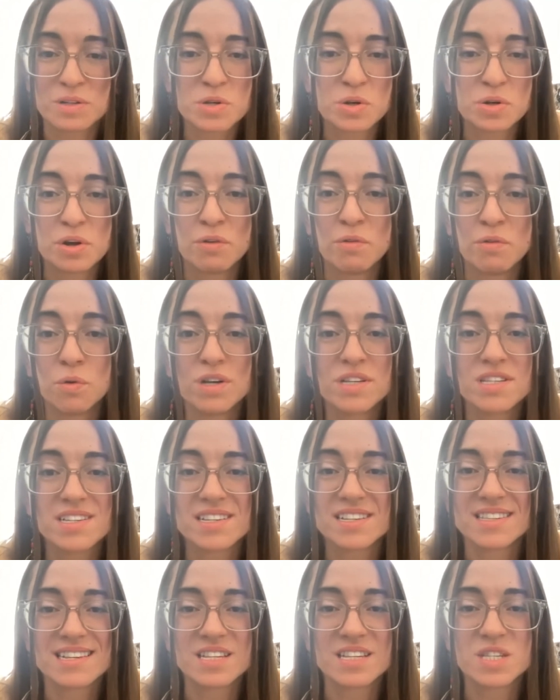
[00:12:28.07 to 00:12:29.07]
So your voice
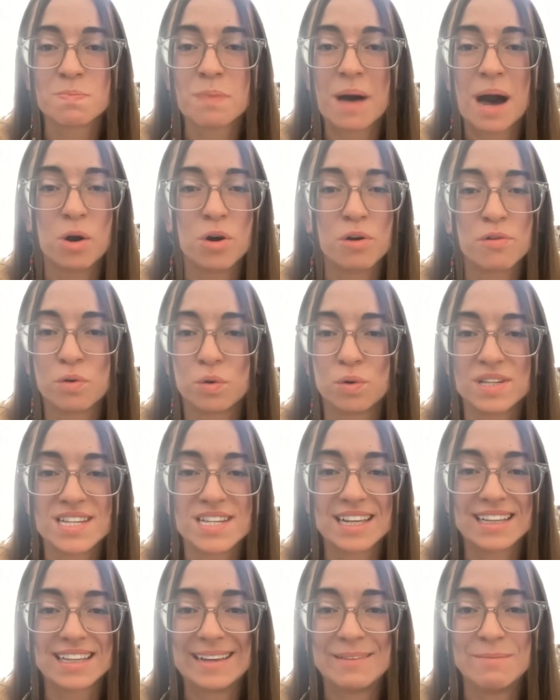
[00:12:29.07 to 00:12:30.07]
is as powerful as
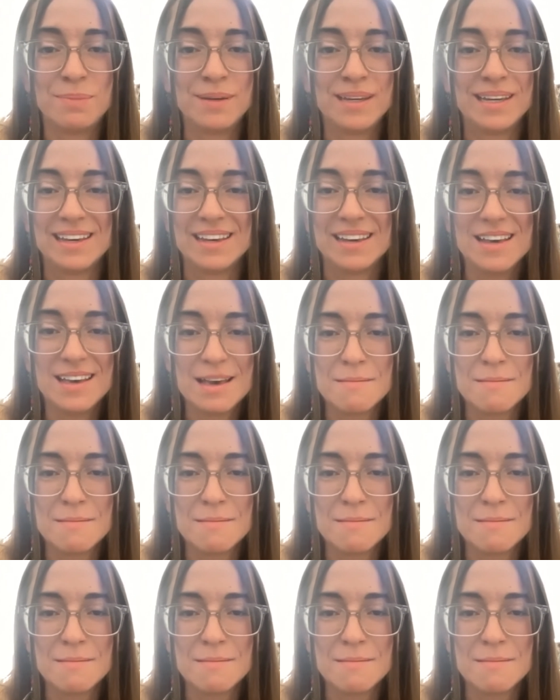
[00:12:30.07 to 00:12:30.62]
it can be,